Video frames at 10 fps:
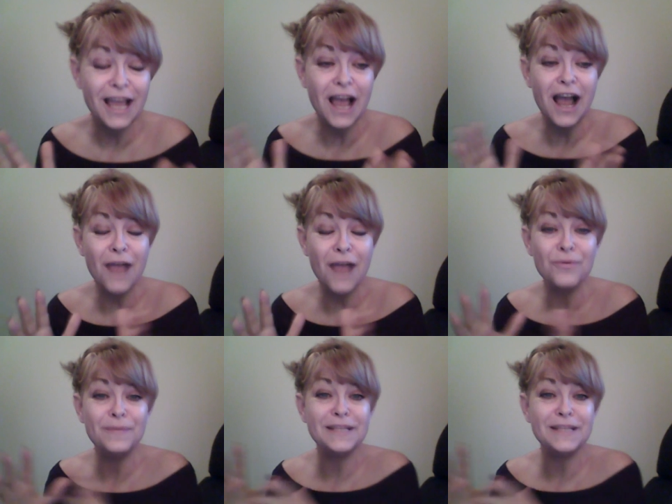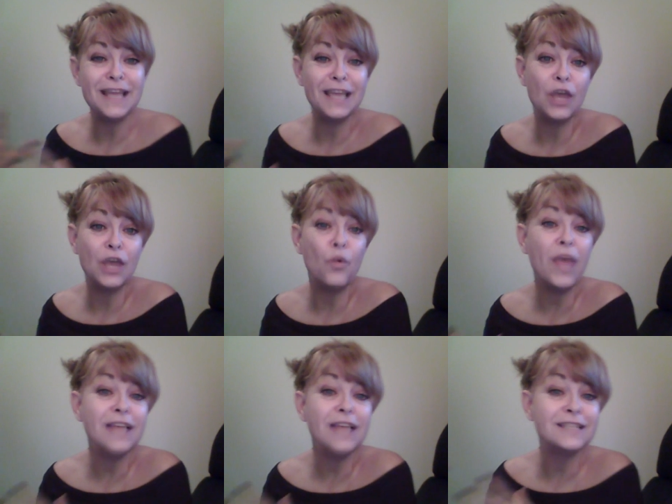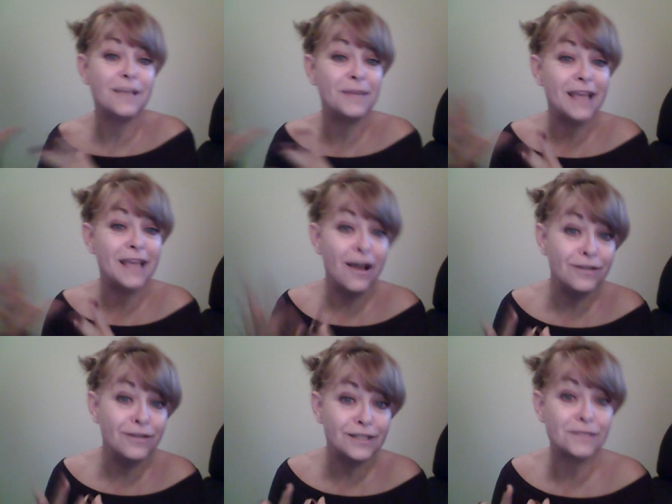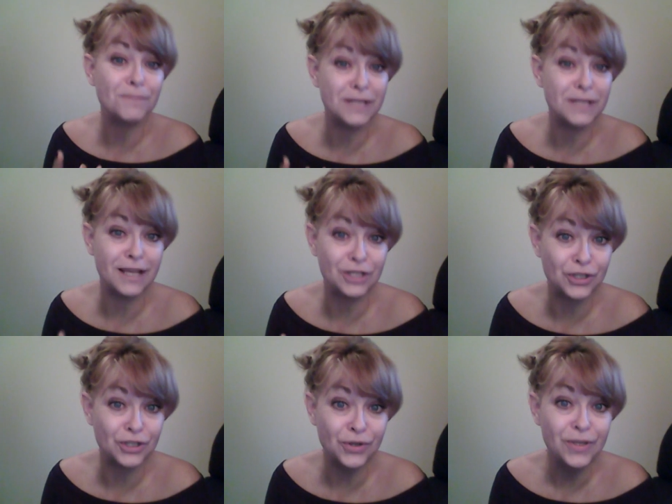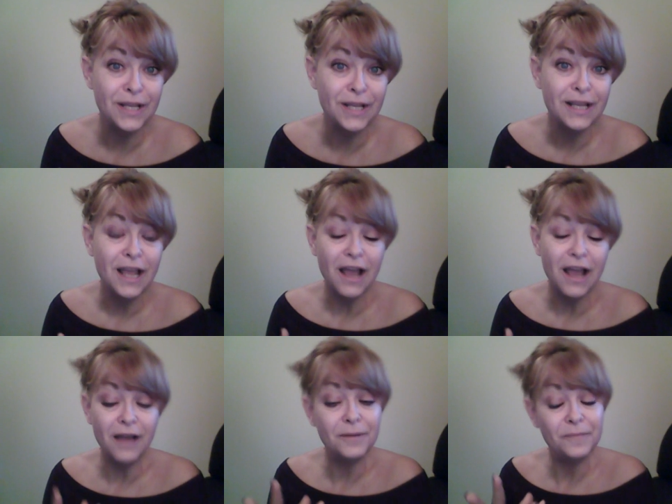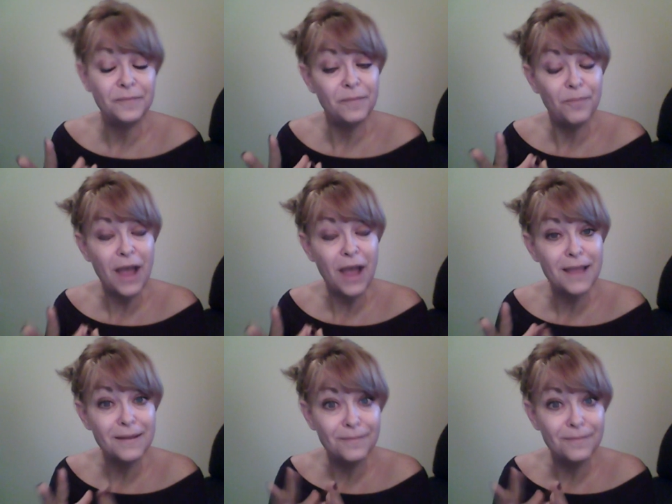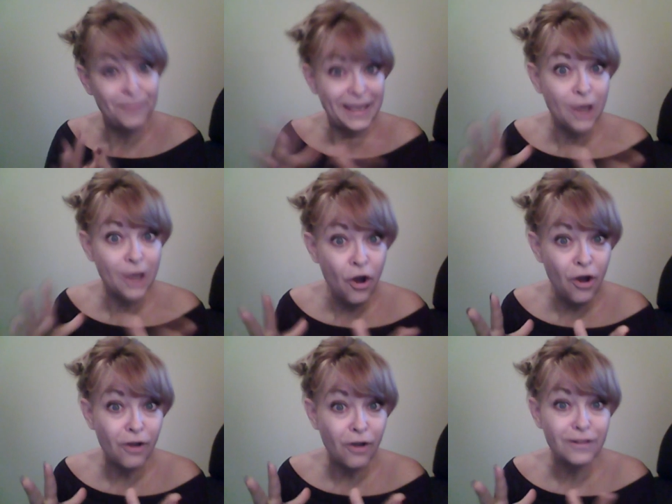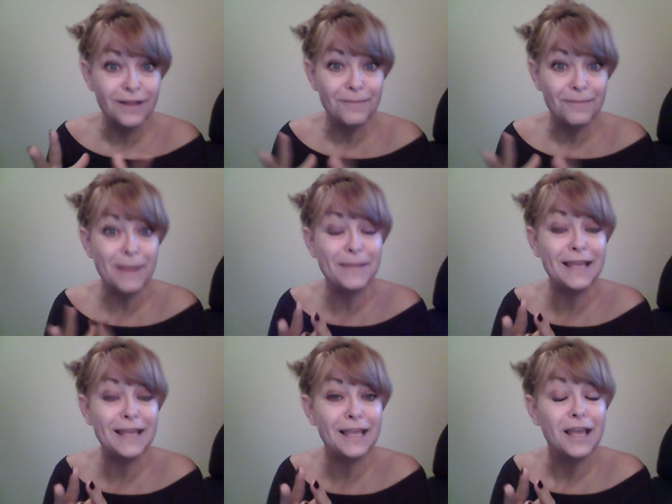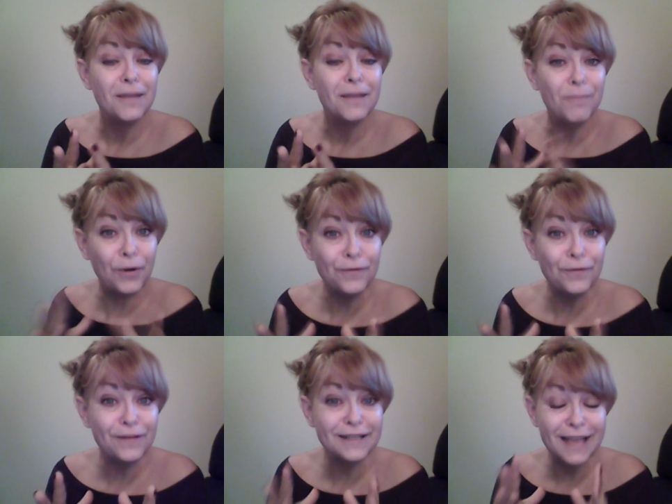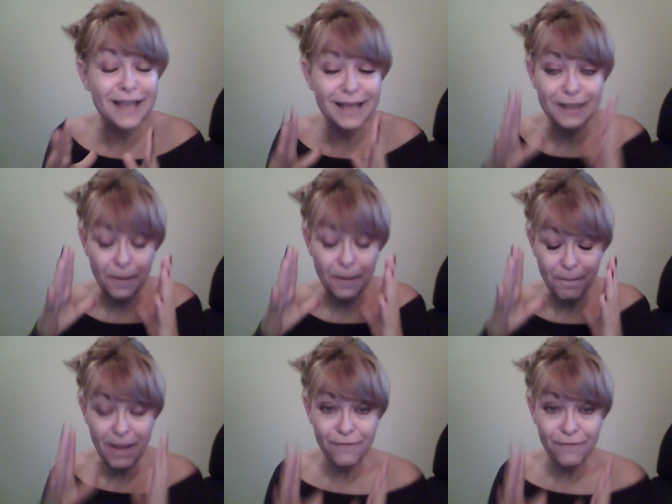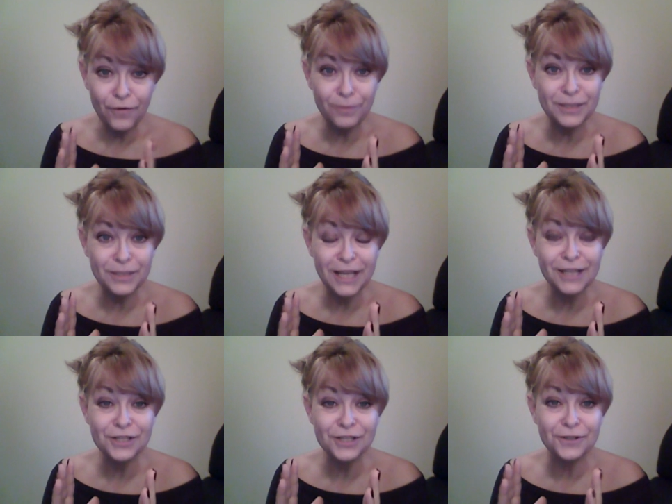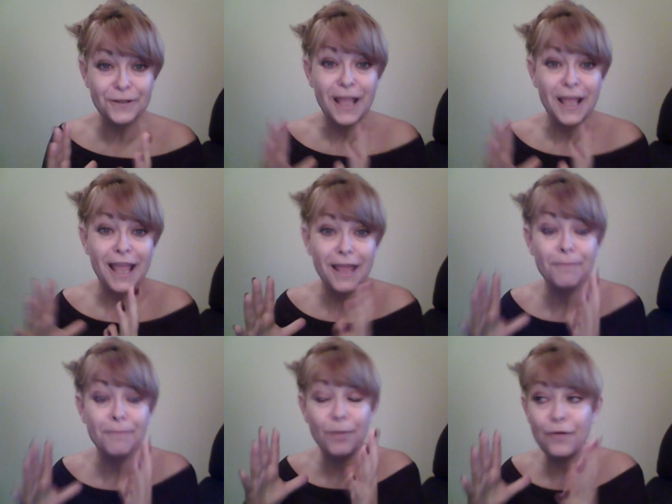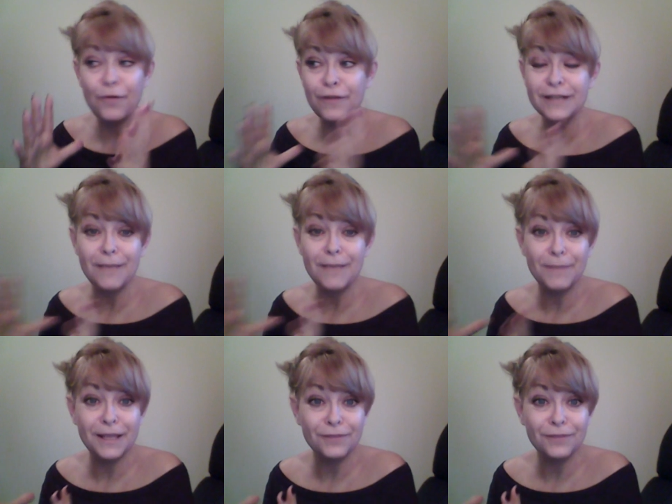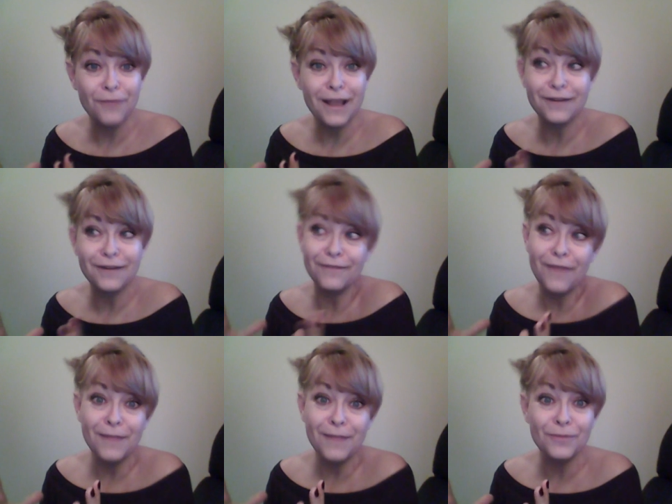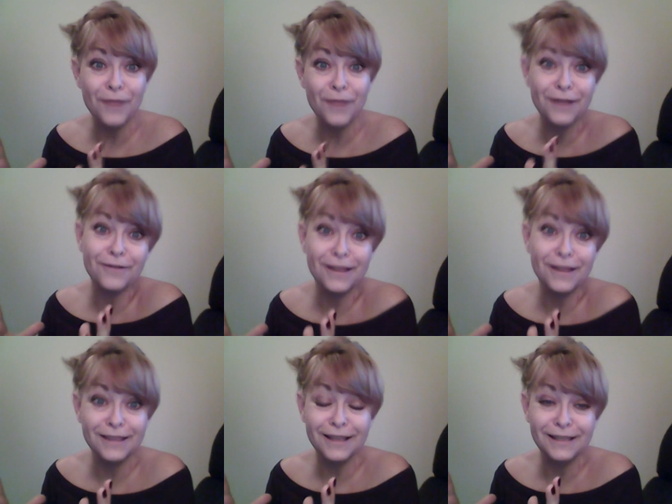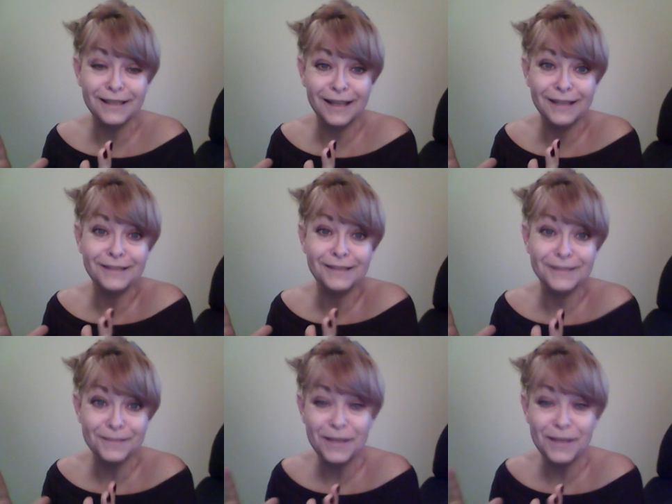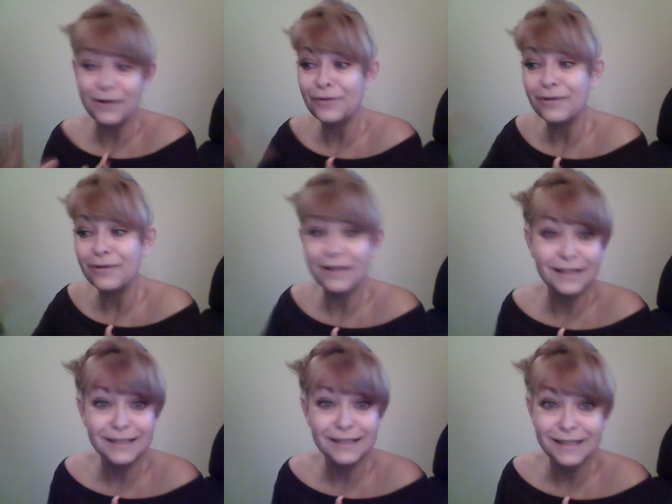I would be taking away somebody else's potential um, by being all, by being perfect at my full potential and perfect at being the writer. If I'm the writer and and, and the speaker, it,